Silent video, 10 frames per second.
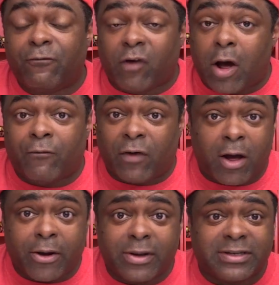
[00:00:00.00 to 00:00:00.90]

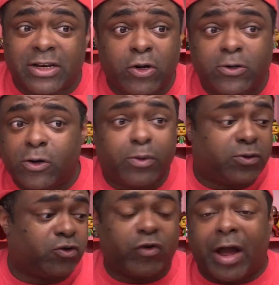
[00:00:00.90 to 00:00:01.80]
vloggers and YouTubers
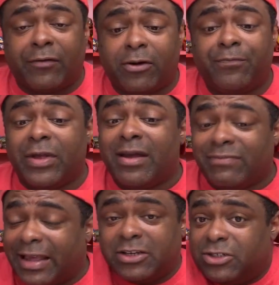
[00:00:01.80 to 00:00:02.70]
who travel,
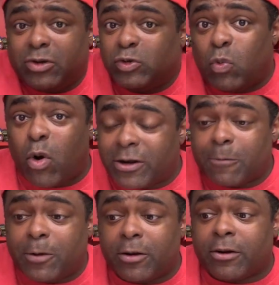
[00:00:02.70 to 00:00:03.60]
they just use one
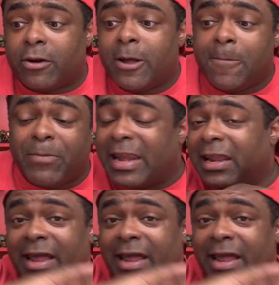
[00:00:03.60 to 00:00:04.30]
computer and